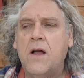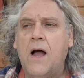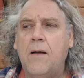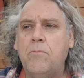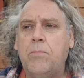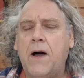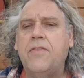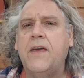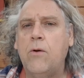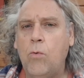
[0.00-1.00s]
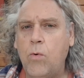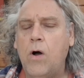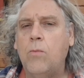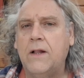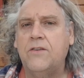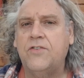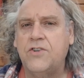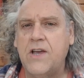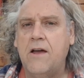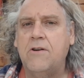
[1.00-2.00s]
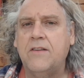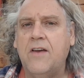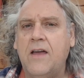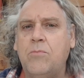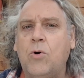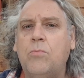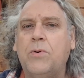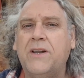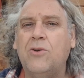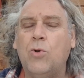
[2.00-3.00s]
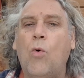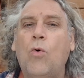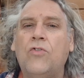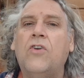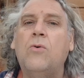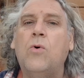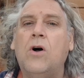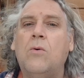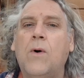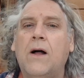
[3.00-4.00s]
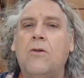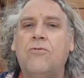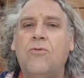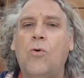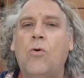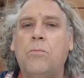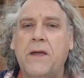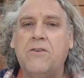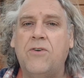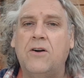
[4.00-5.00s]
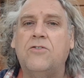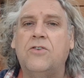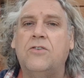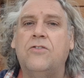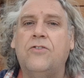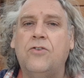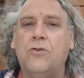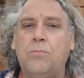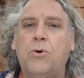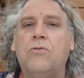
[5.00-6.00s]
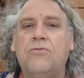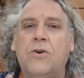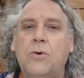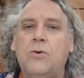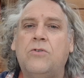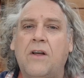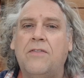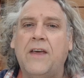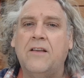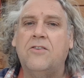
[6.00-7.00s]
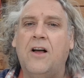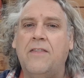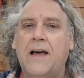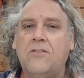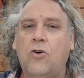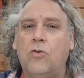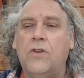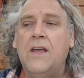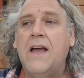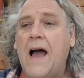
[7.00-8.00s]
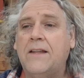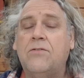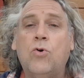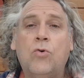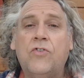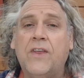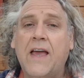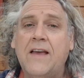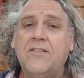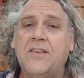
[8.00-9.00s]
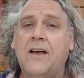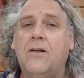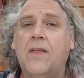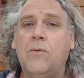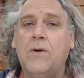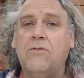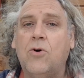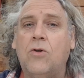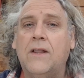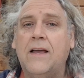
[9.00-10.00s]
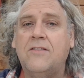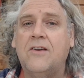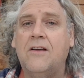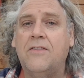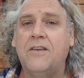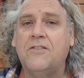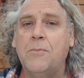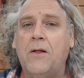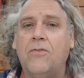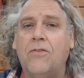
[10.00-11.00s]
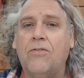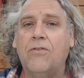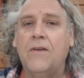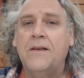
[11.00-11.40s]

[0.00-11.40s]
um, but I think it will work well as a sharing table, but it will also work well for big functions to put food and things like that on. And of course the gate sale that we've got later this month.